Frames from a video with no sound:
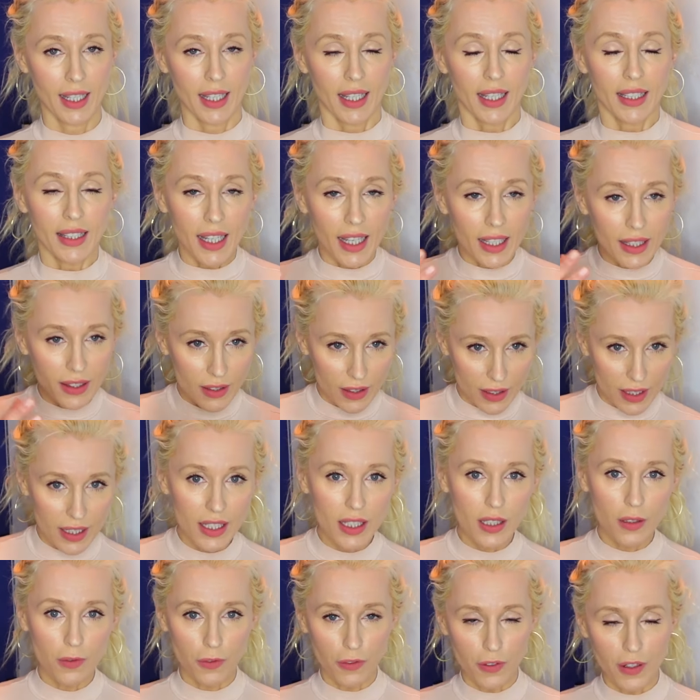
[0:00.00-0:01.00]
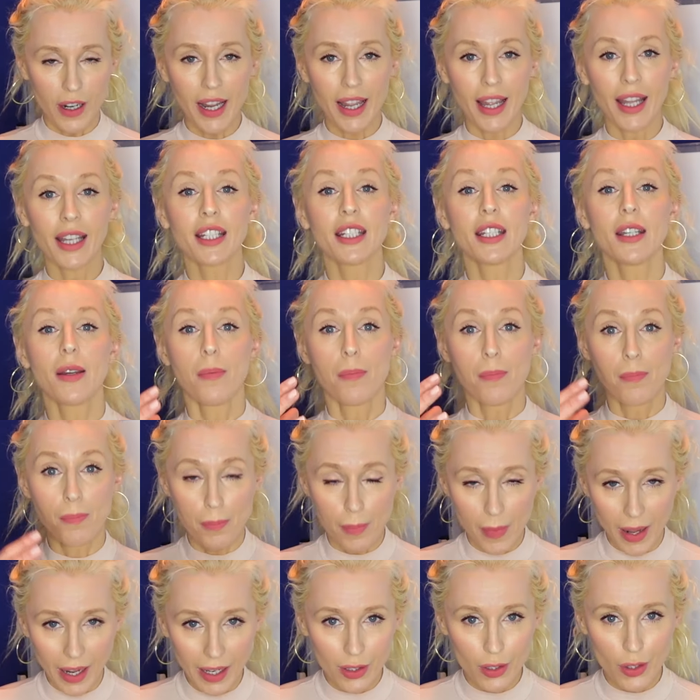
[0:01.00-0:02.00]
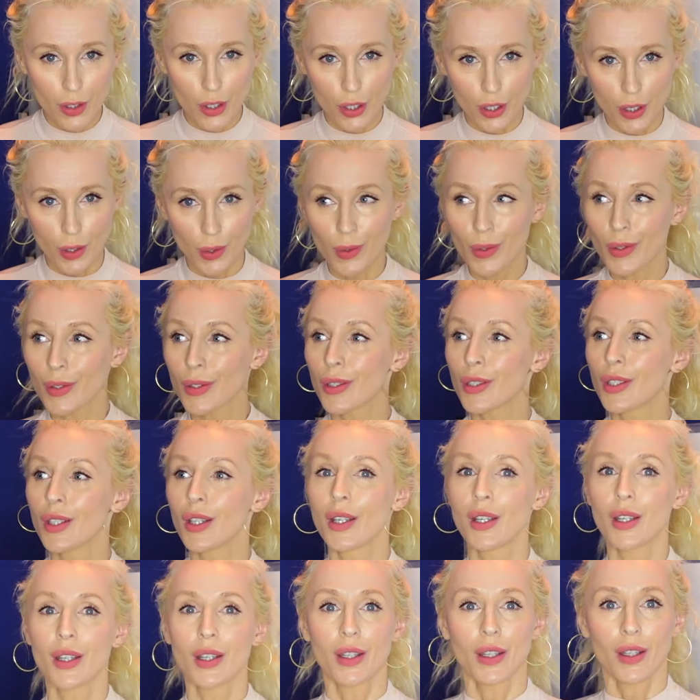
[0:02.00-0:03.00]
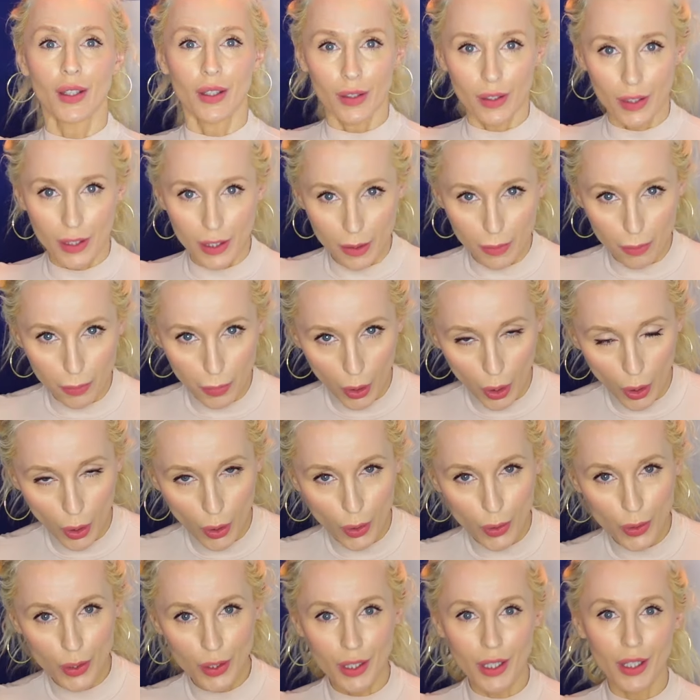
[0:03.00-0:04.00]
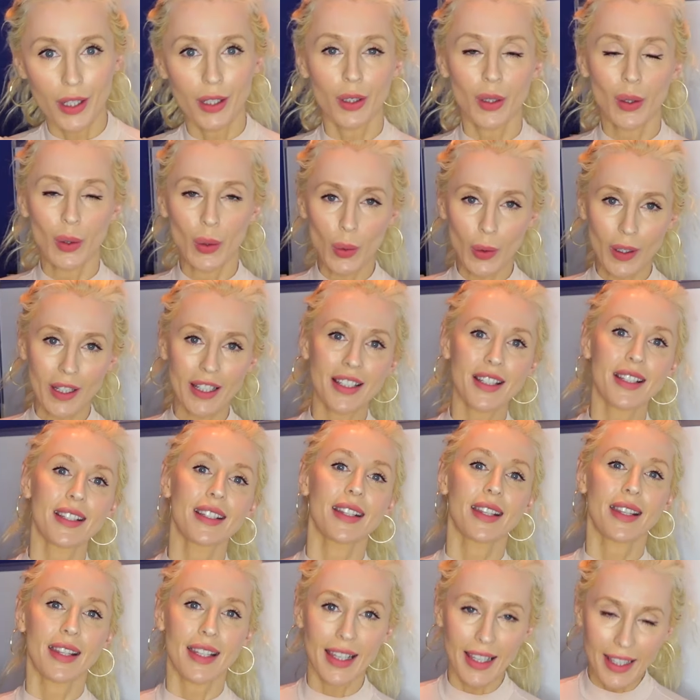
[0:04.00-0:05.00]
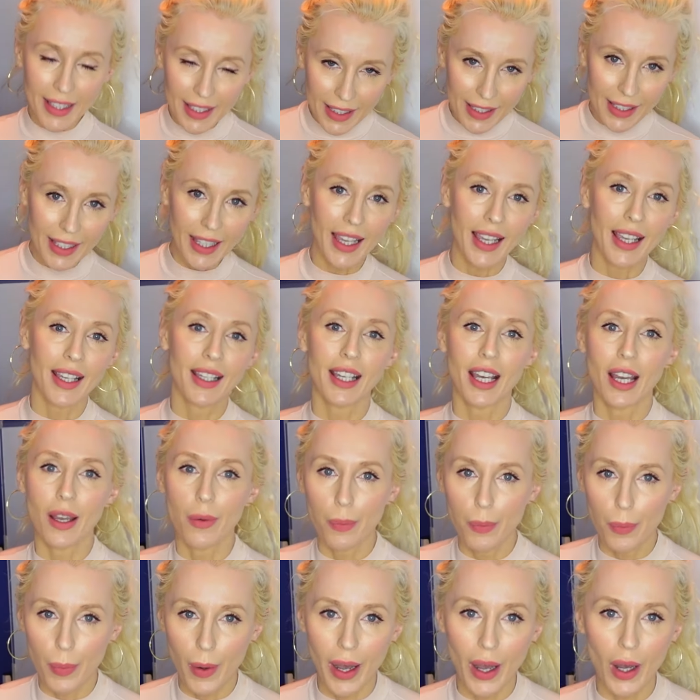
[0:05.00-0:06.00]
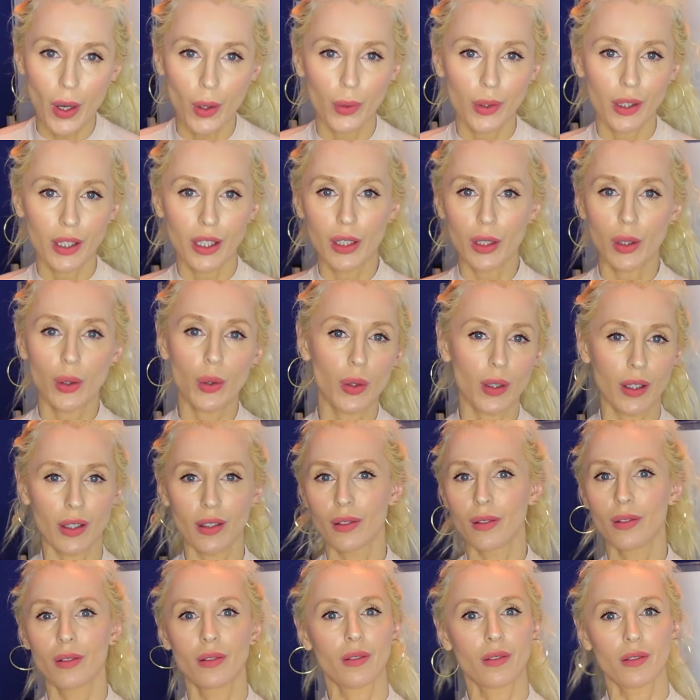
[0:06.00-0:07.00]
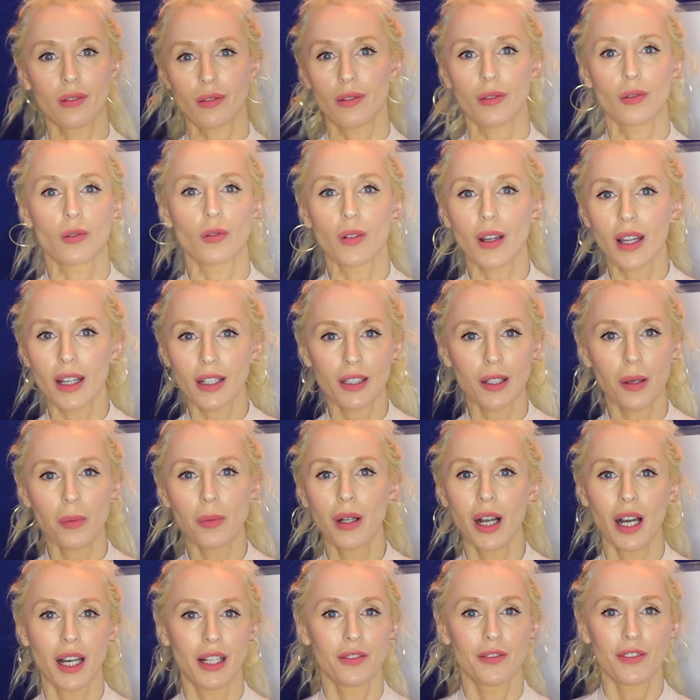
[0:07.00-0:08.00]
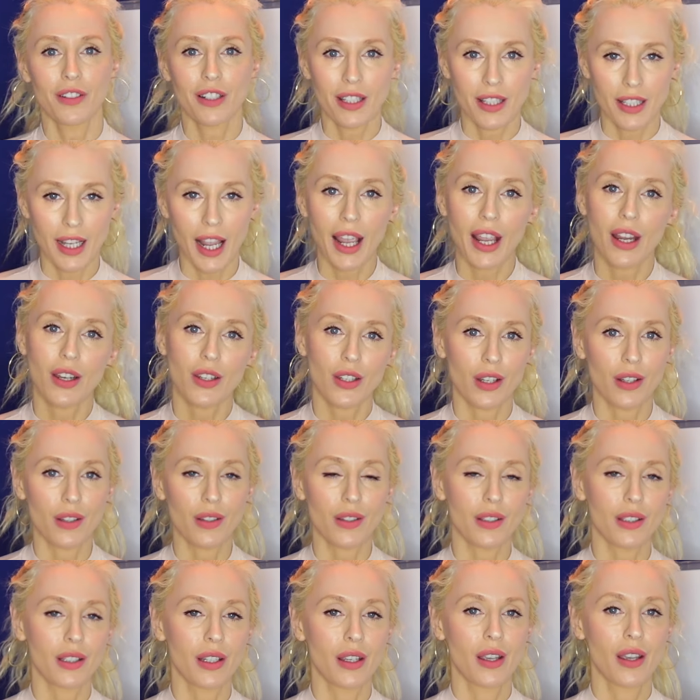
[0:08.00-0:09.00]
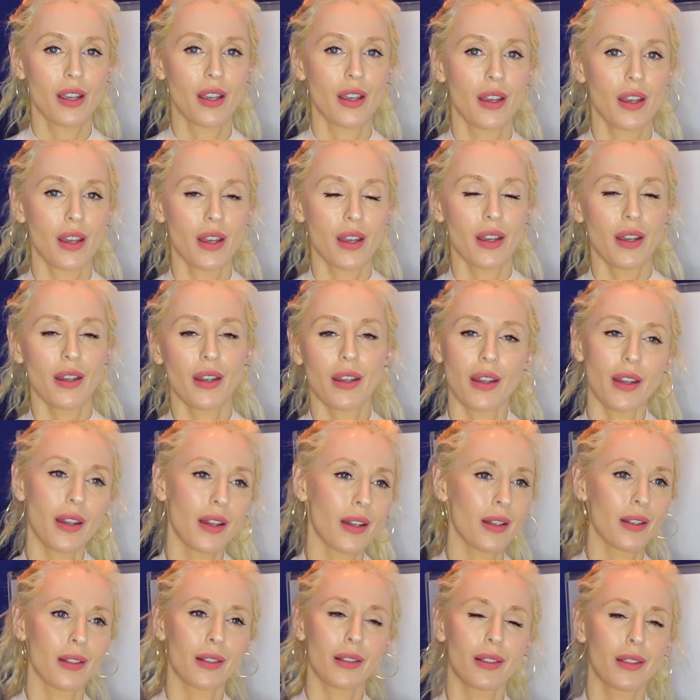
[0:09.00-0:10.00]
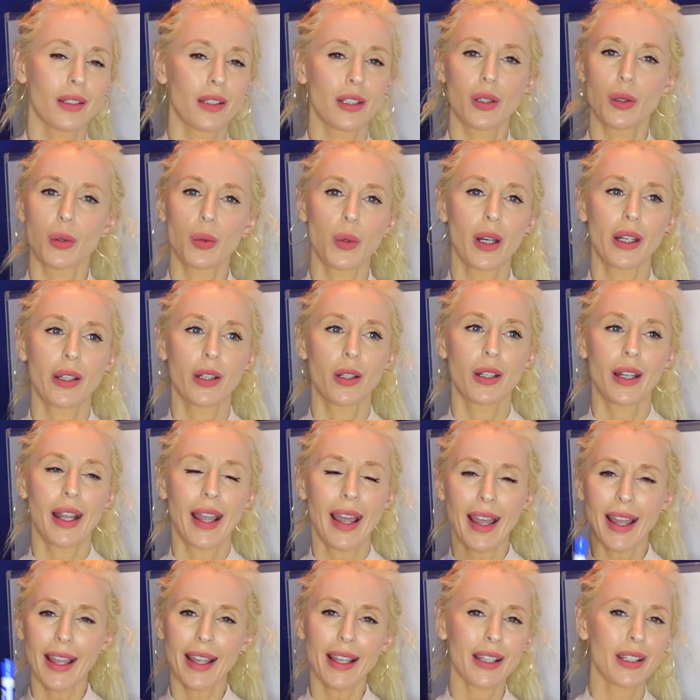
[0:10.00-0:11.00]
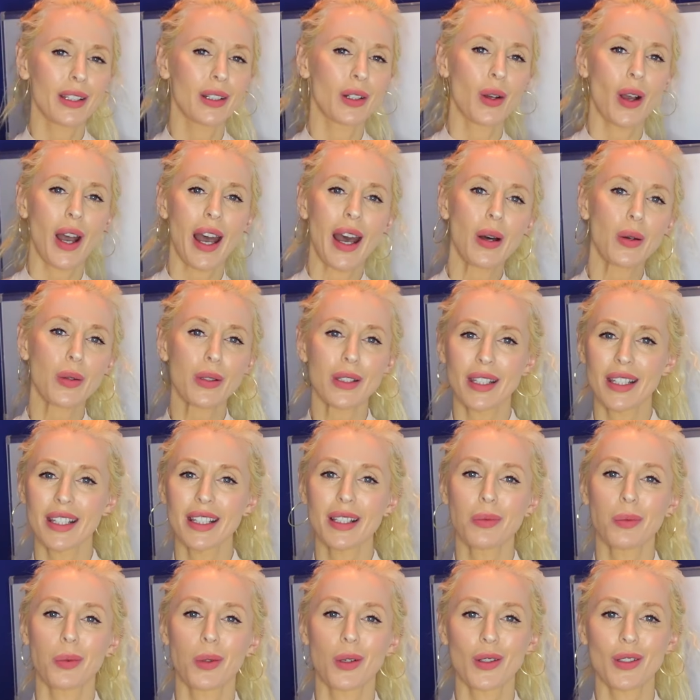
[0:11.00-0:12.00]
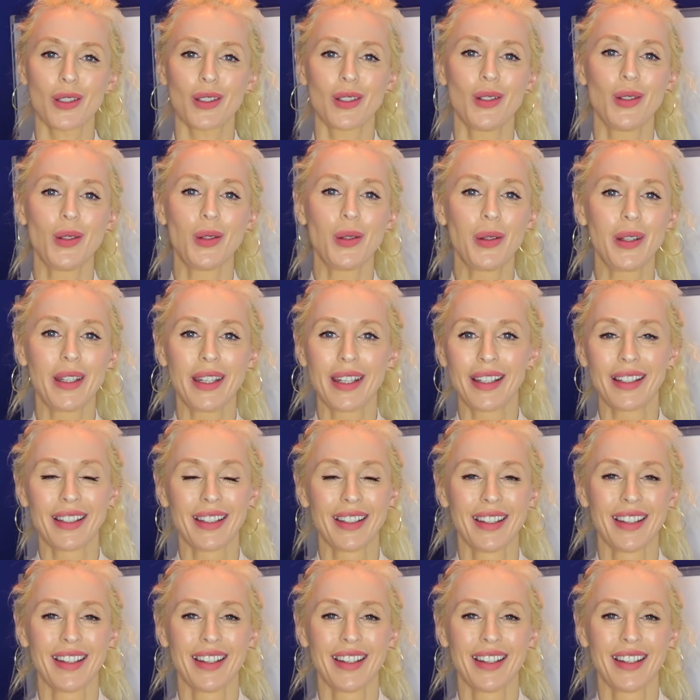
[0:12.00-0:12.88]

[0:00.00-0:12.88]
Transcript: and then this friend mentions the person who is thinking about you in random conversations. And you wonder, hey, you know, how is this person doing?